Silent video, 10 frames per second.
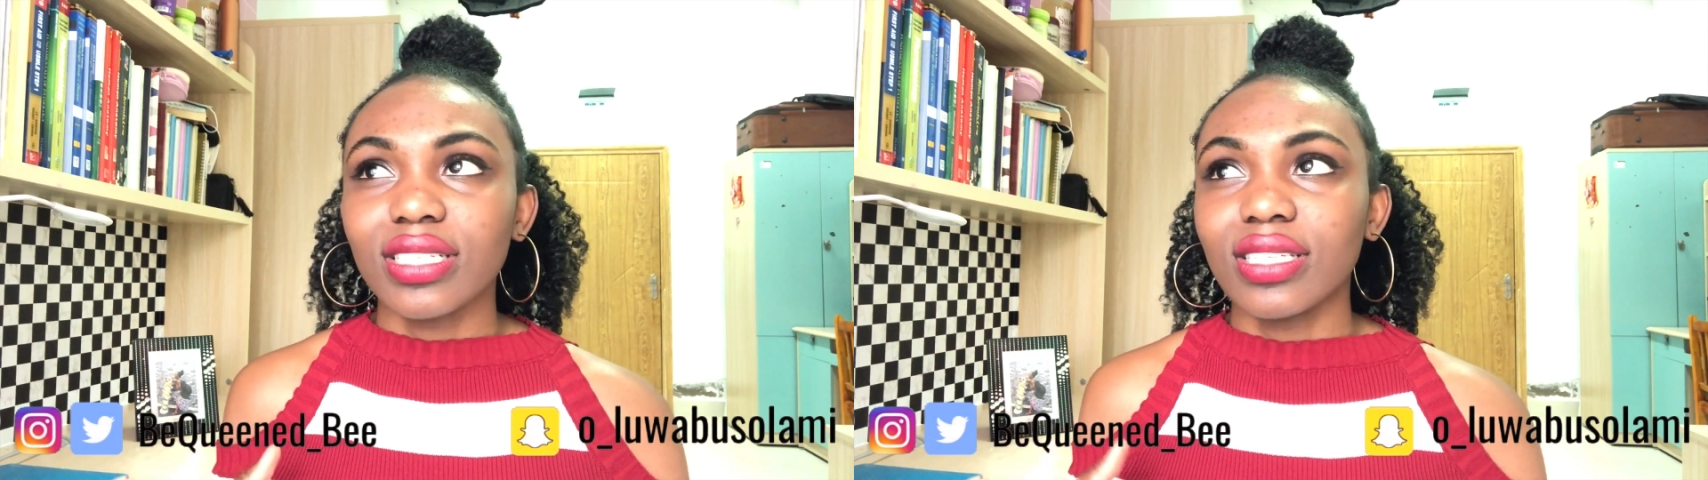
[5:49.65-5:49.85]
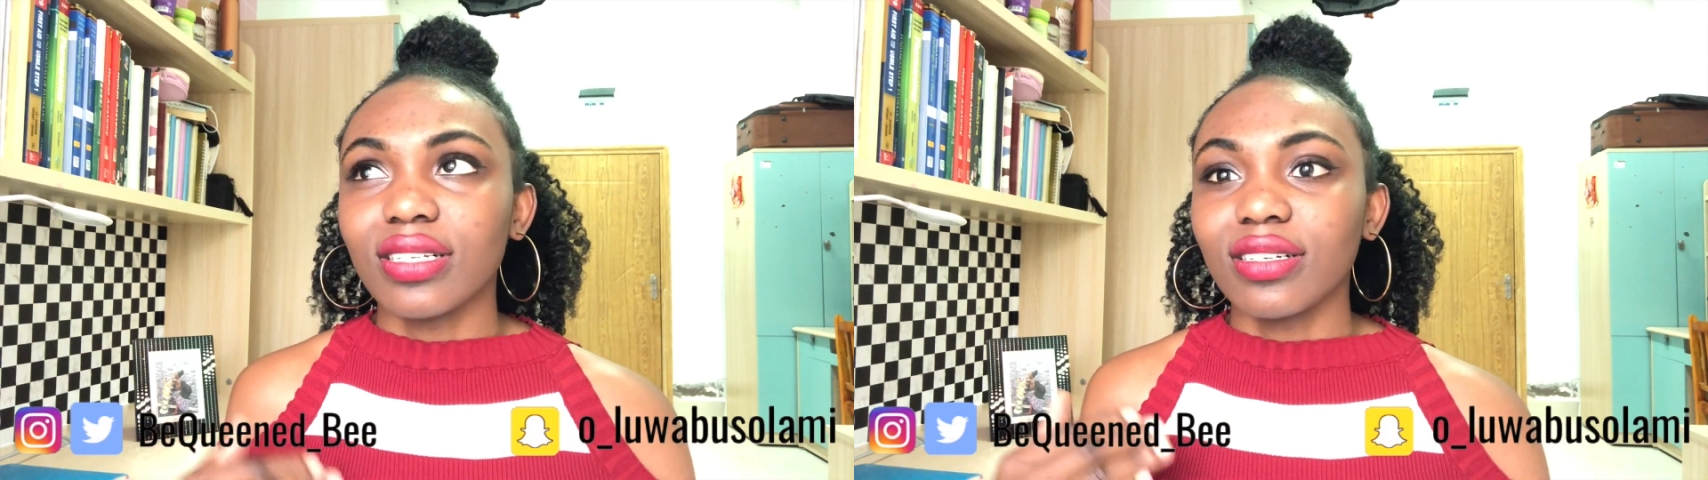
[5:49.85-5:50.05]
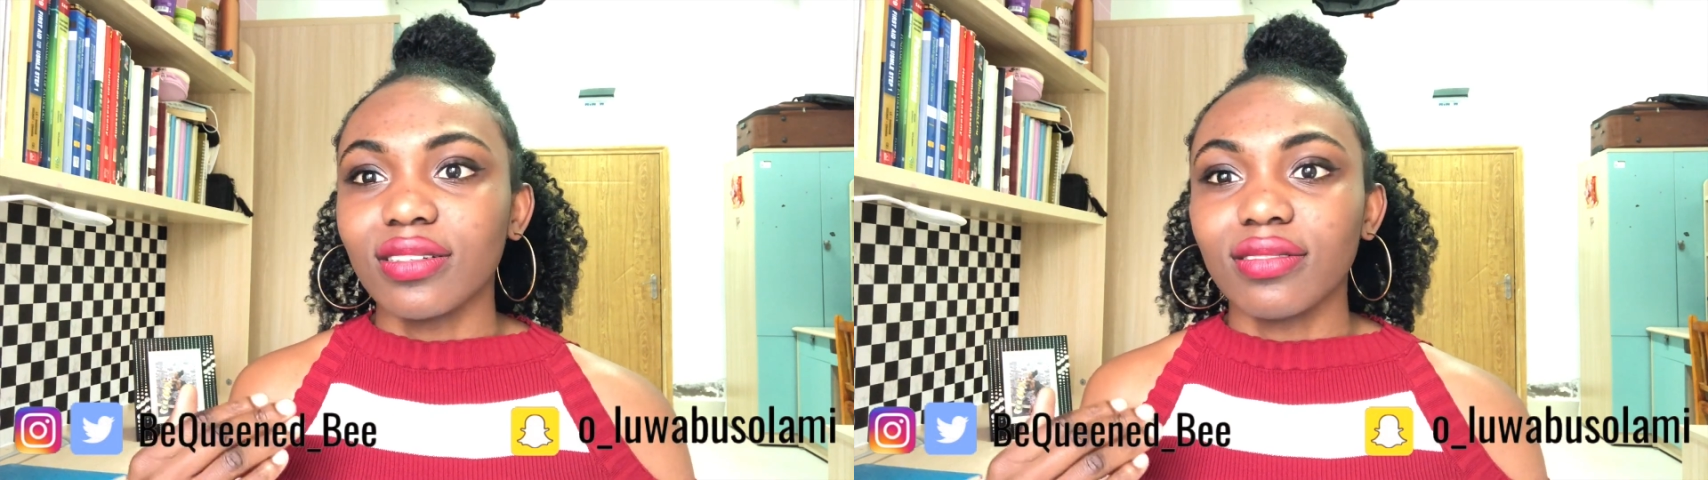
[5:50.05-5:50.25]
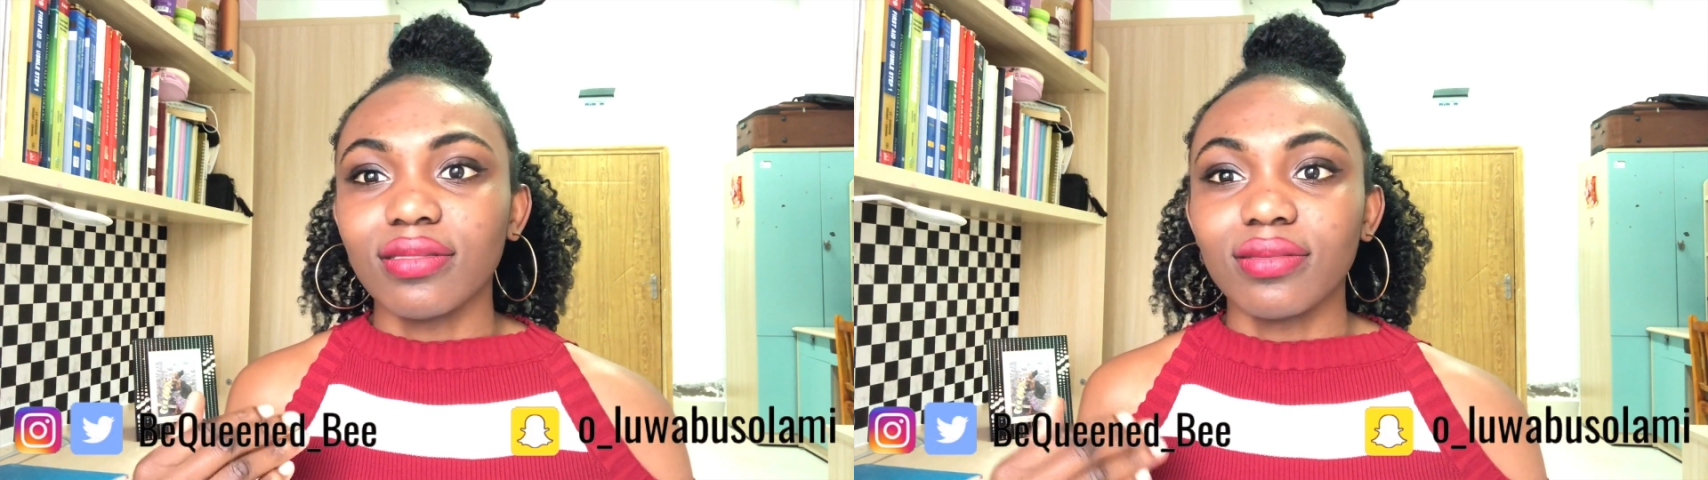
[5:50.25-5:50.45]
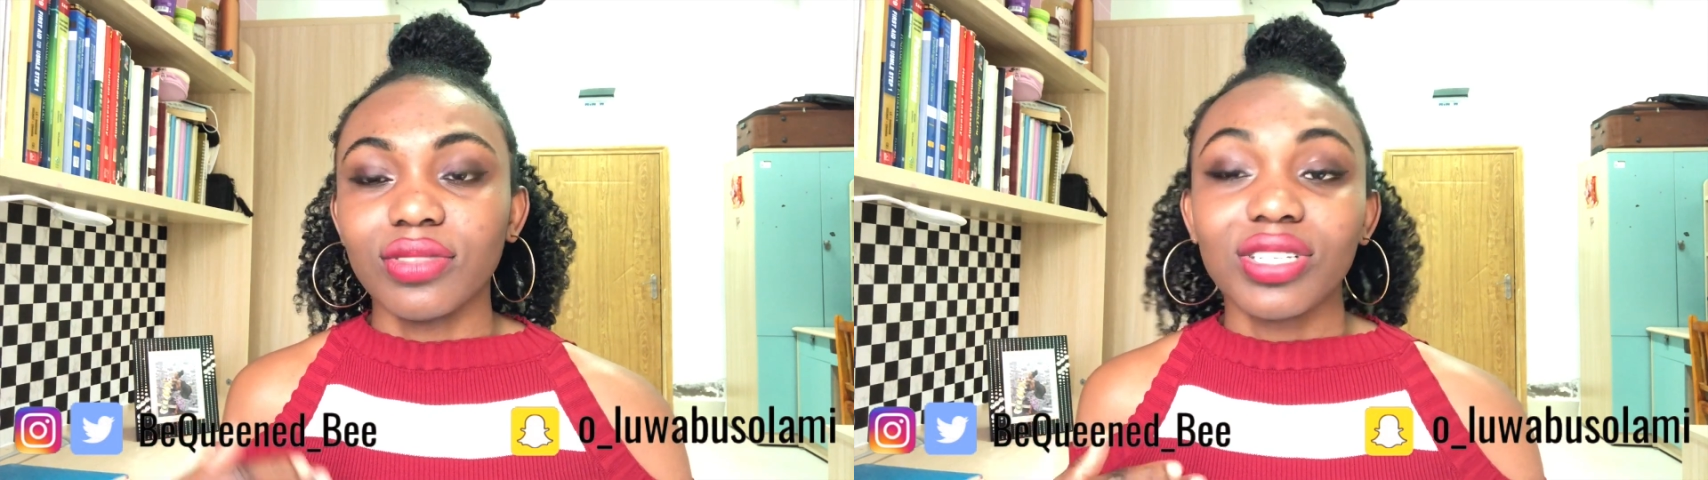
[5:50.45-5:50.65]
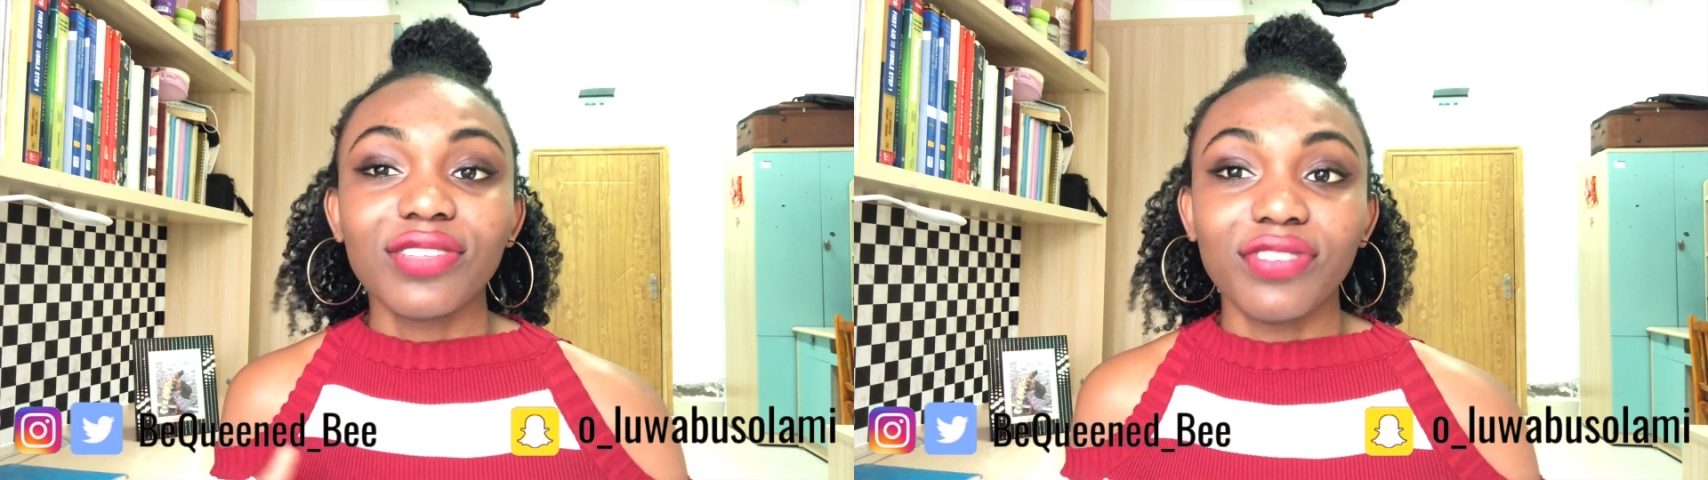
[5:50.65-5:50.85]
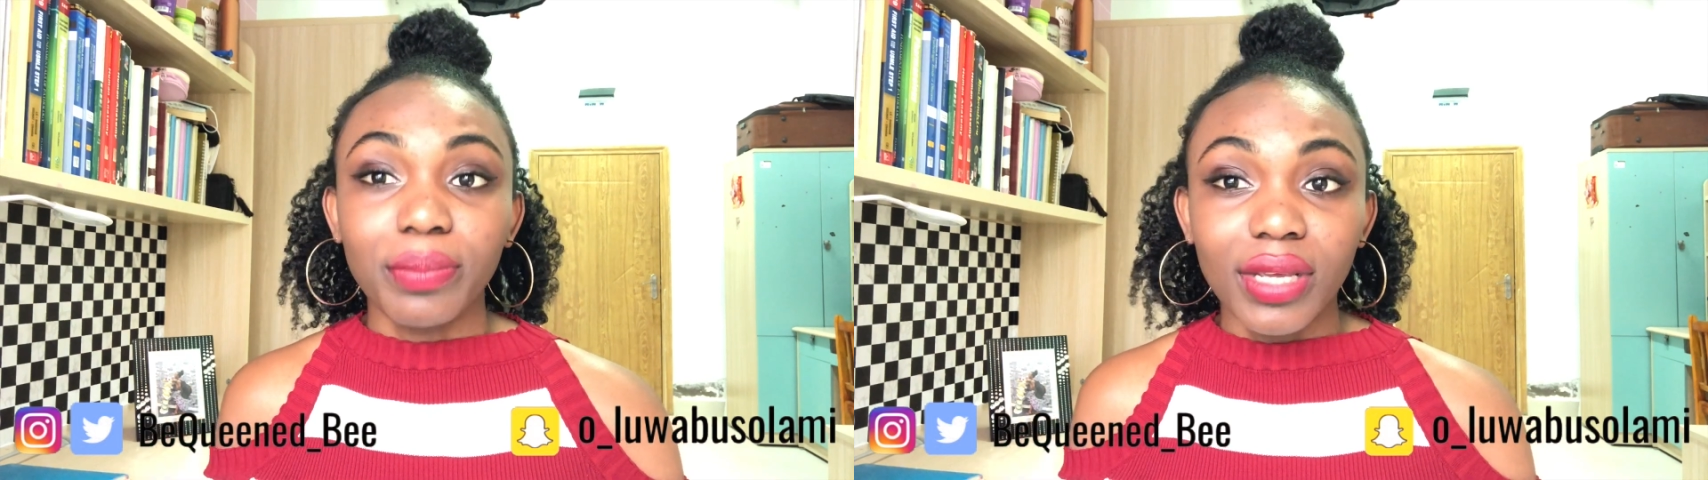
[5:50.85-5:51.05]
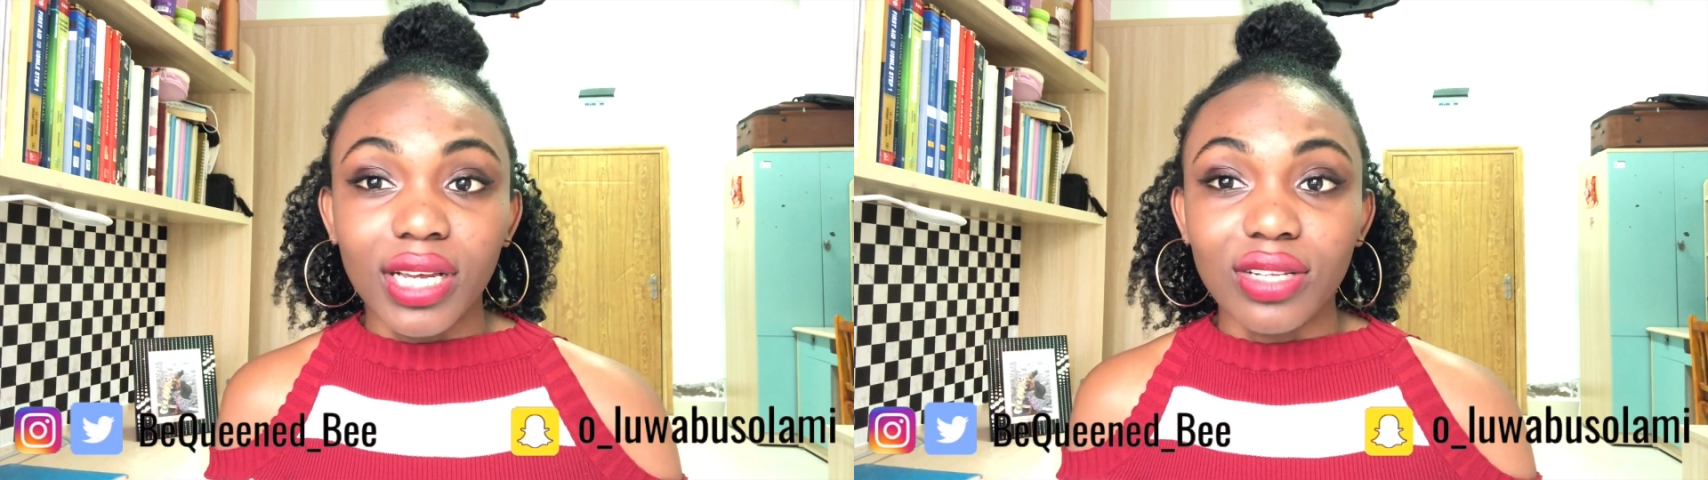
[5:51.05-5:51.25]

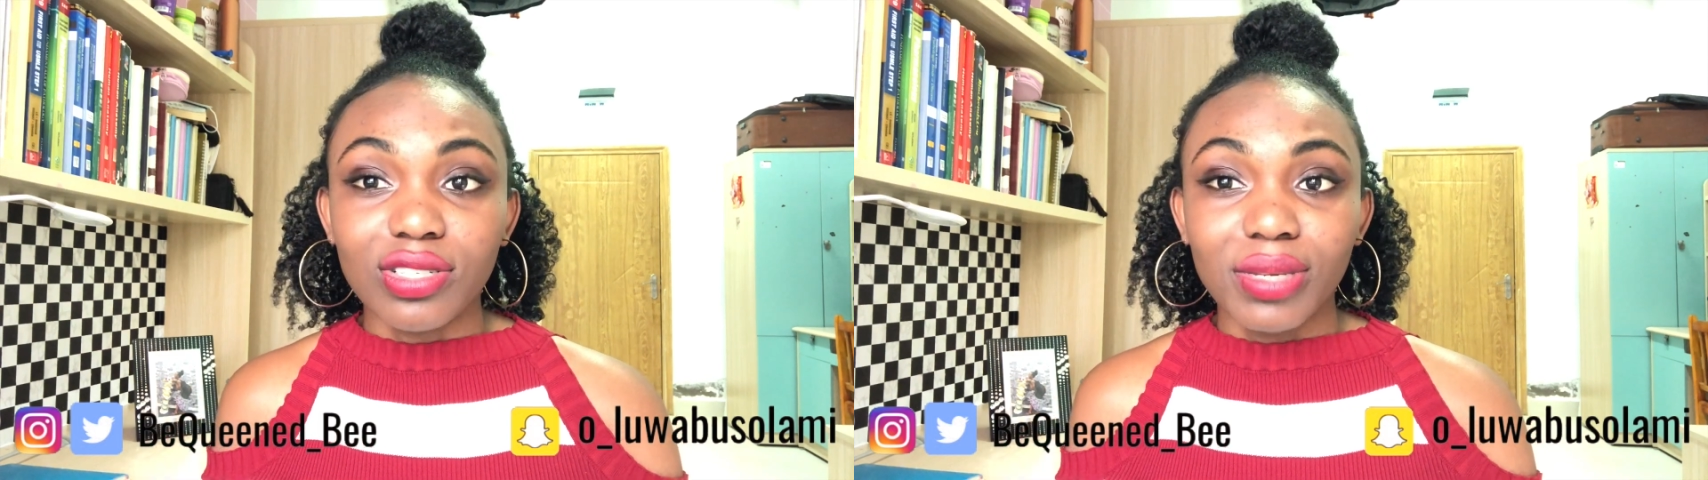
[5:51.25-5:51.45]
VPN